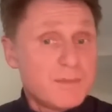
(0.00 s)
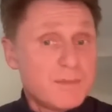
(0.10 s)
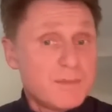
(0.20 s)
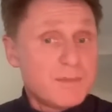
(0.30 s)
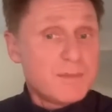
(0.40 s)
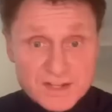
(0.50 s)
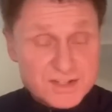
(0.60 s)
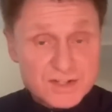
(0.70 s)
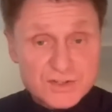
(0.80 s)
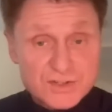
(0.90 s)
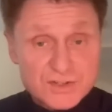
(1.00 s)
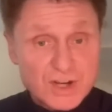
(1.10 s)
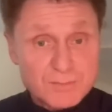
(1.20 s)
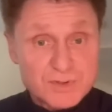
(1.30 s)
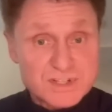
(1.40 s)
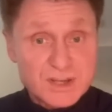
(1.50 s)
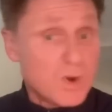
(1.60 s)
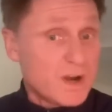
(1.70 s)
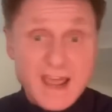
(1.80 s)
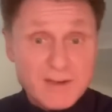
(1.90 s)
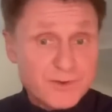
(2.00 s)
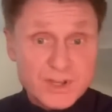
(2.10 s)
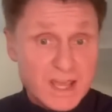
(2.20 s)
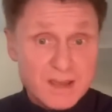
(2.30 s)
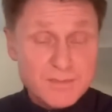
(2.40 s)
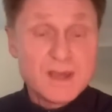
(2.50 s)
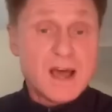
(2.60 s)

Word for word: he was tremendous in the Champions League, won every game